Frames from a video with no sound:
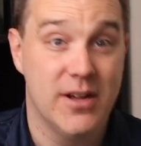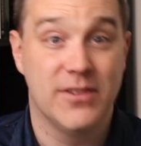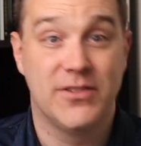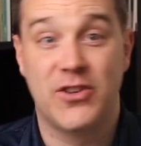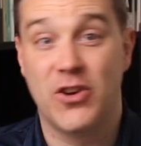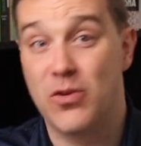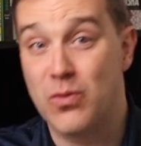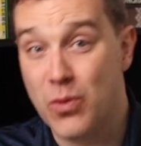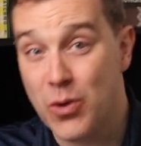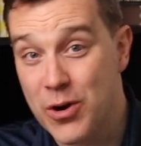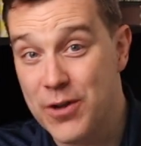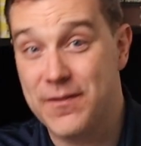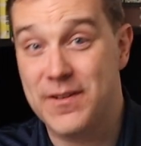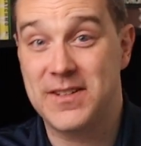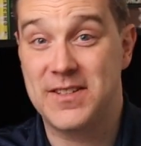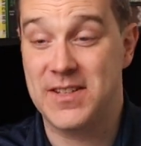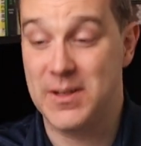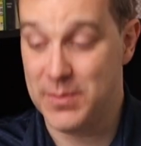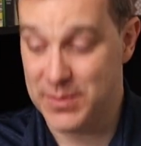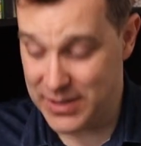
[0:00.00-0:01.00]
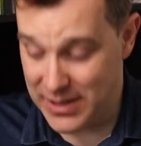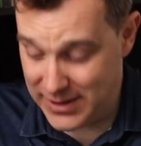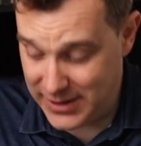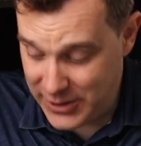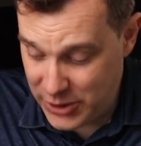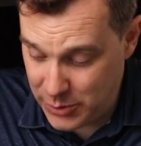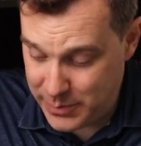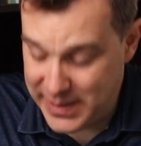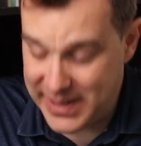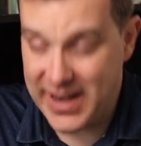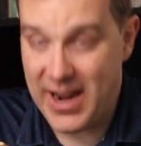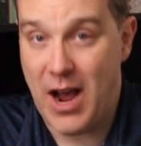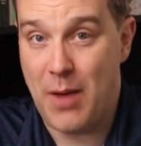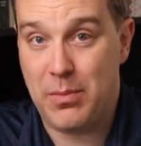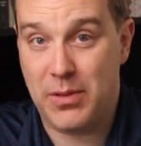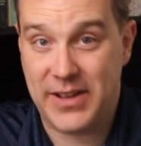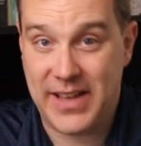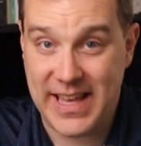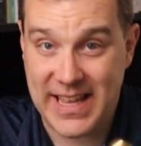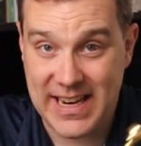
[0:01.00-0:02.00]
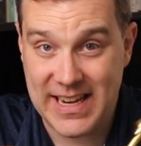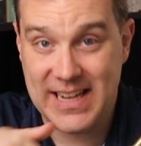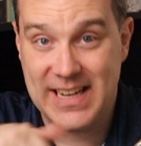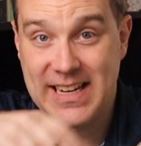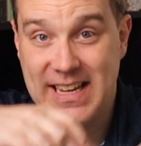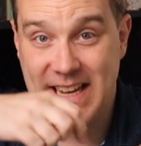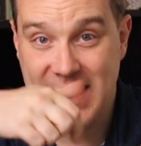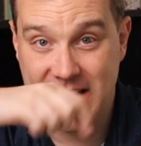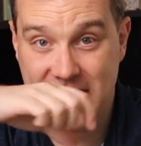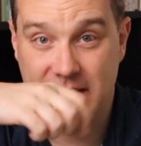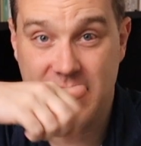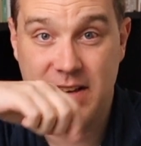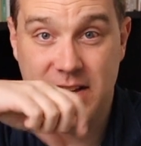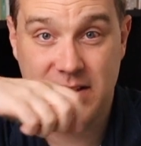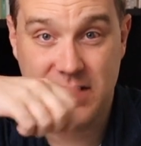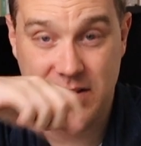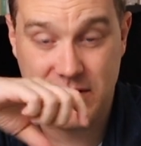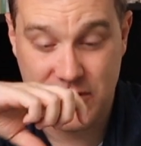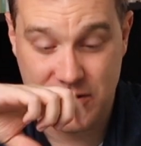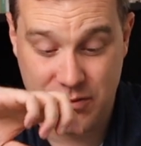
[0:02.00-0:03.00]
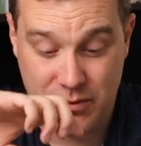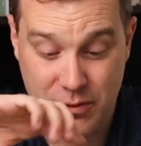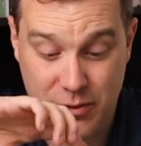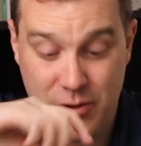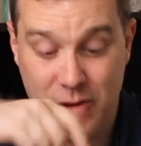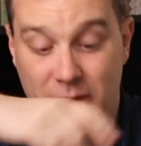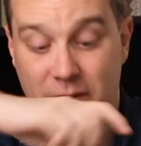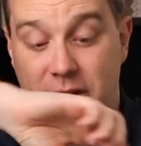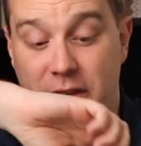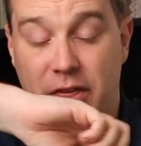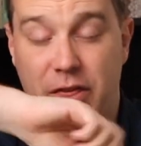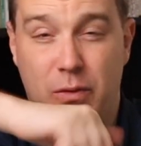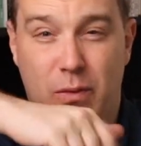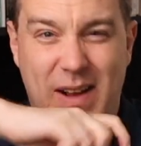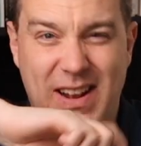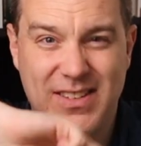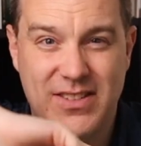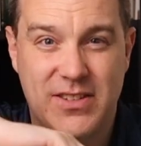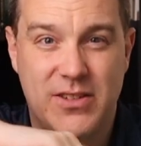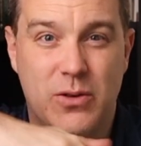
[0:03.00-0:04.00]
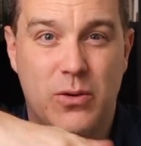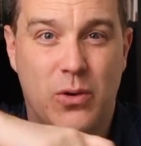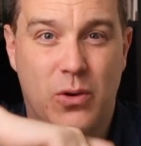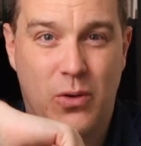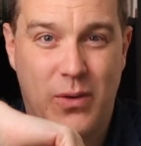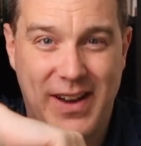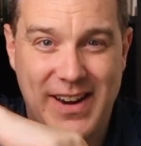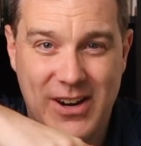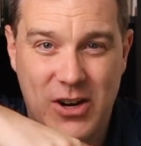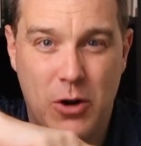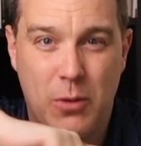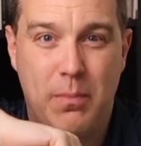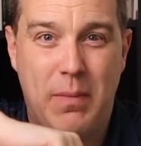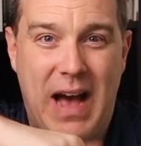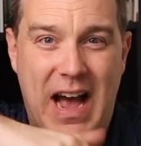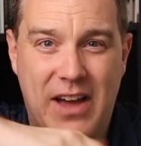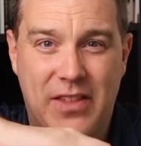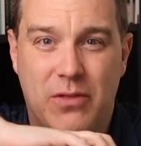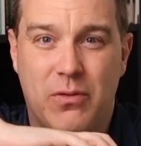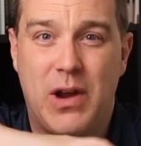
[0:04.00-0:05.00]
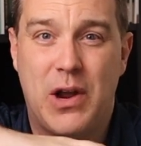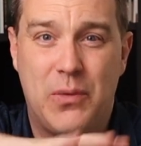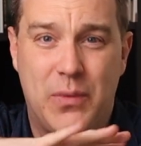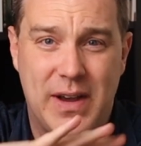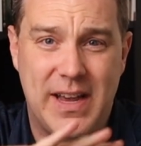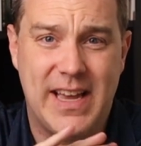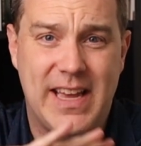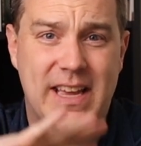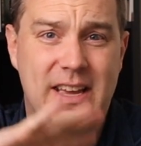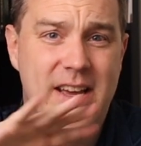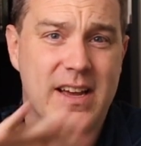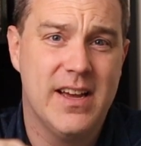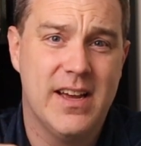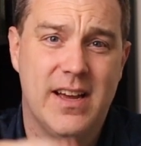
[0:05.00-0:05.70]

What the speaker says: Don't worry if it seems a little bit complicated getting things unscrewed or the threads don't quite go back the right way.